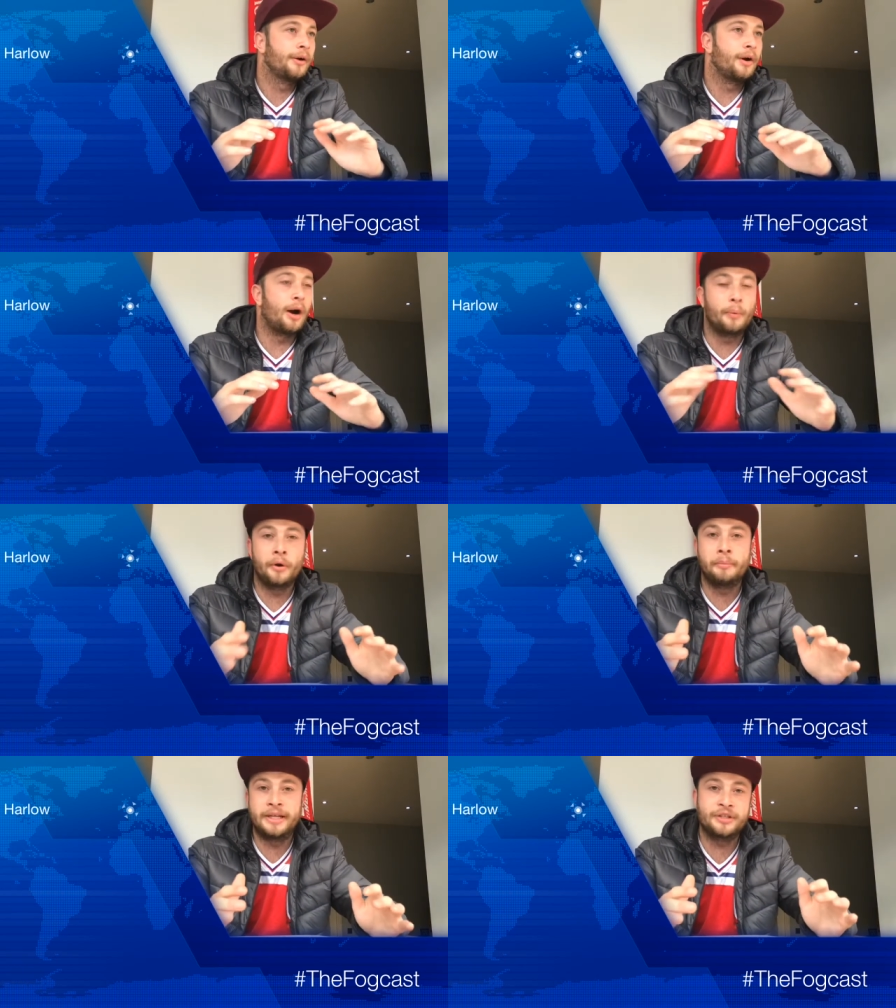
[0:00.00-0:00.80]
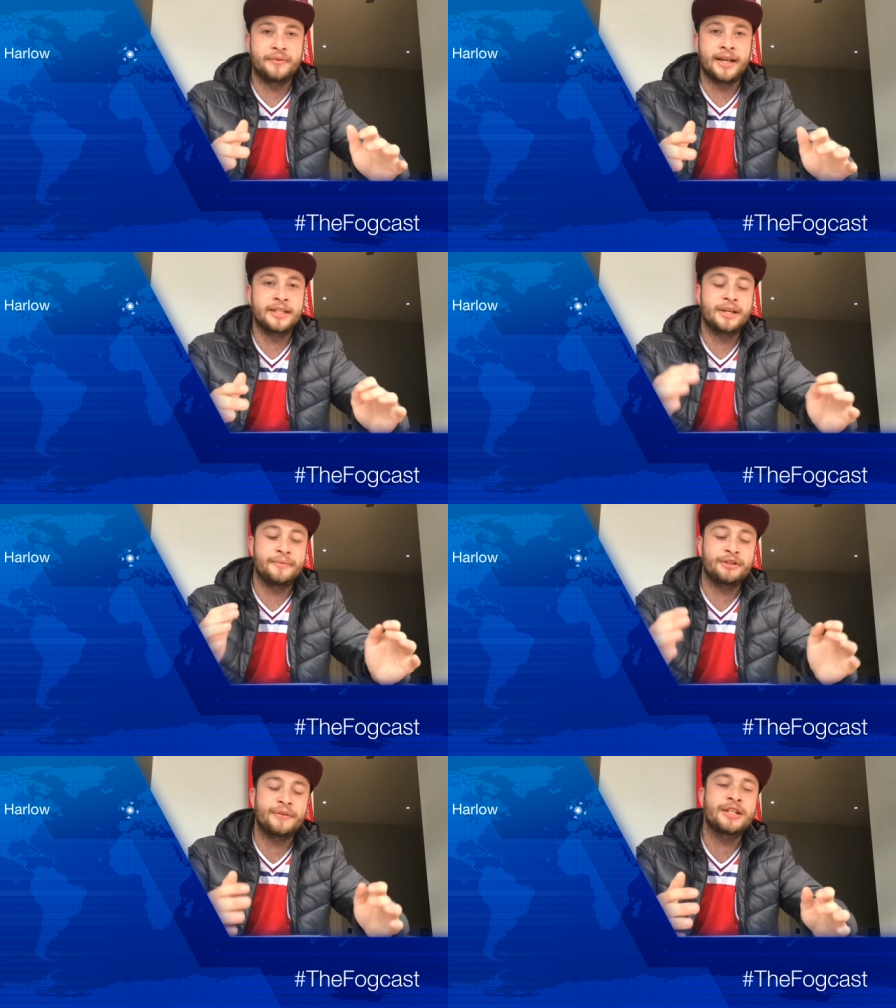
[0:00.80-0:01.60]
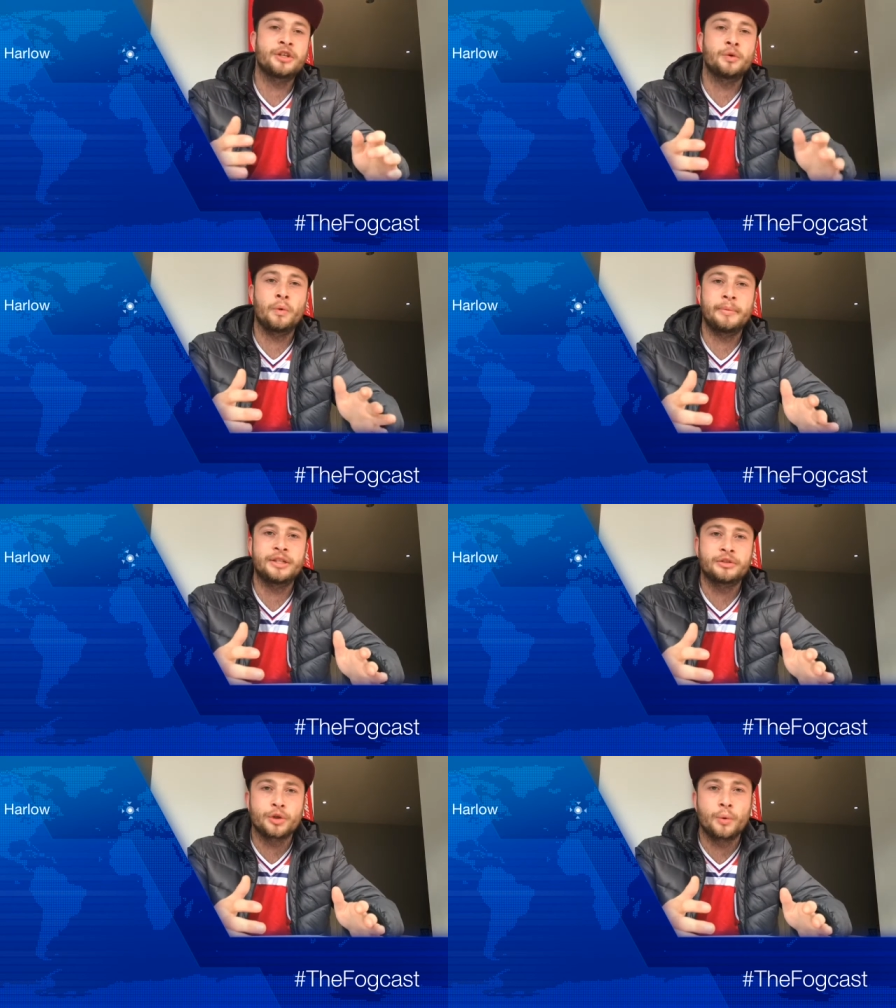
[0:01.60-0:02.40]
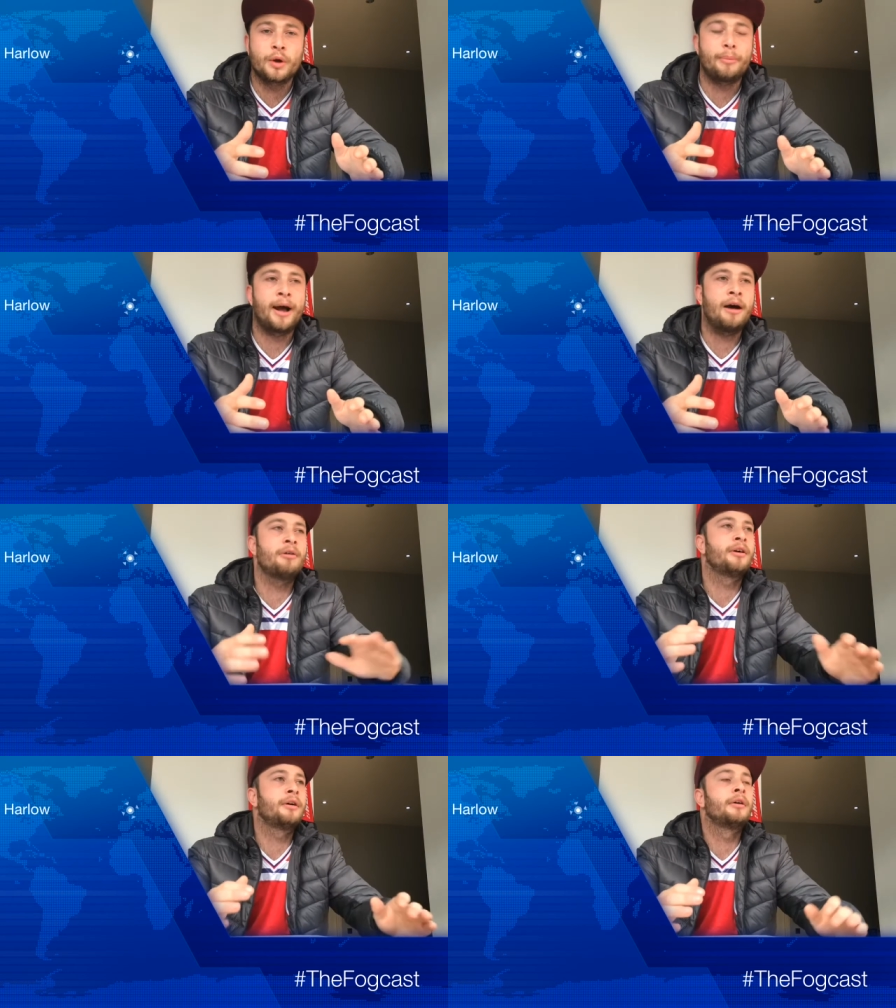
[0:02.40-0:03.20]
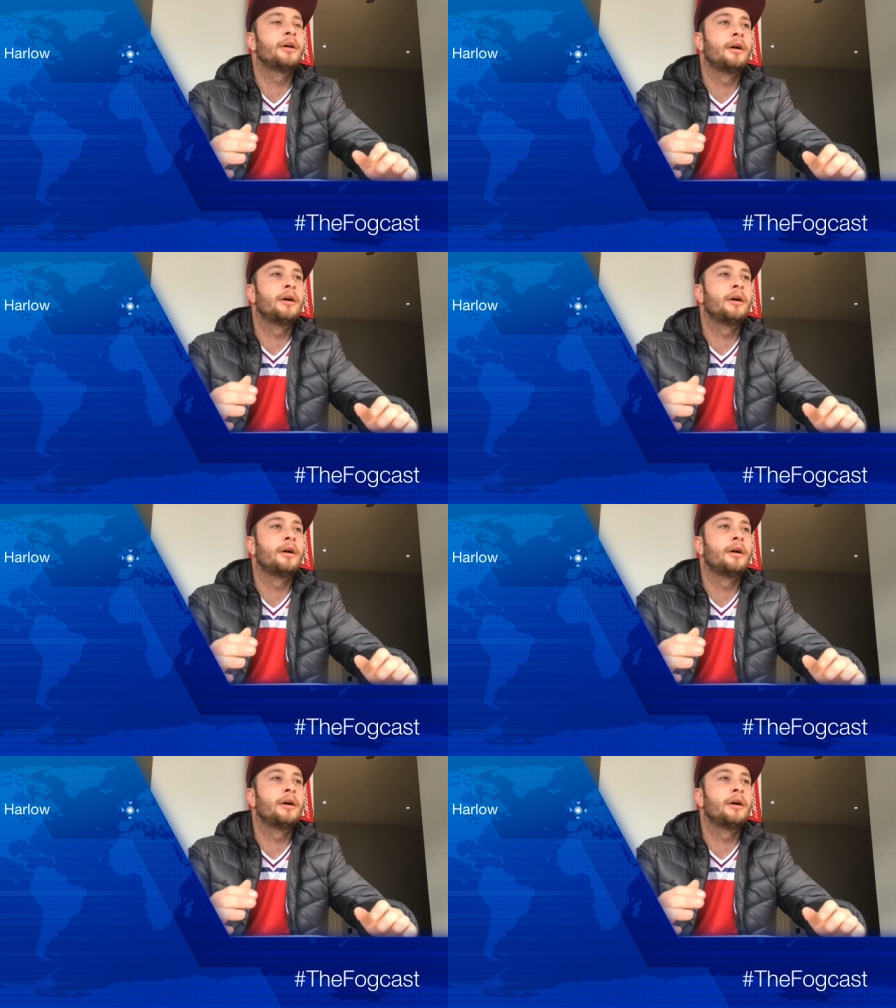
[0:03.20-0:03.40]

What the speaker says: I will miss things. If there's things that you want me to talk about,